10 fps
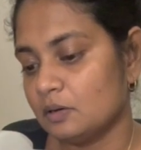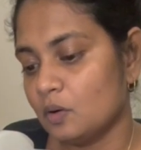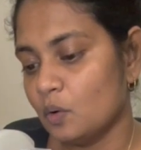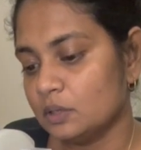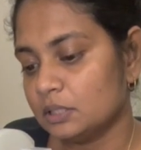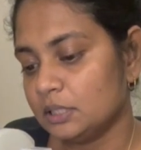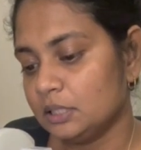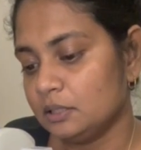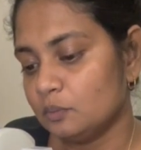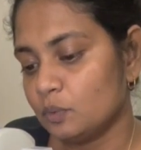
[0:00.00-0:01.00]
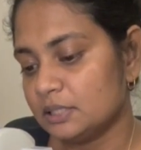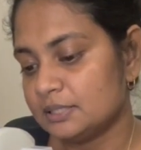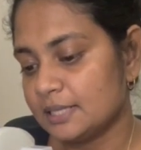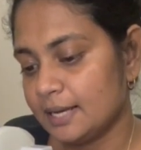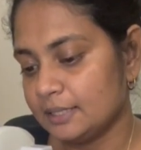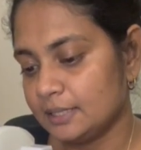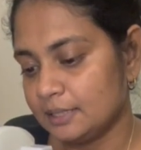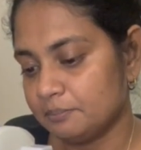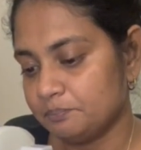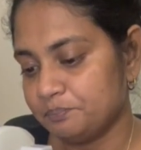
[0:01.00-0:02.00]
only one side that I'm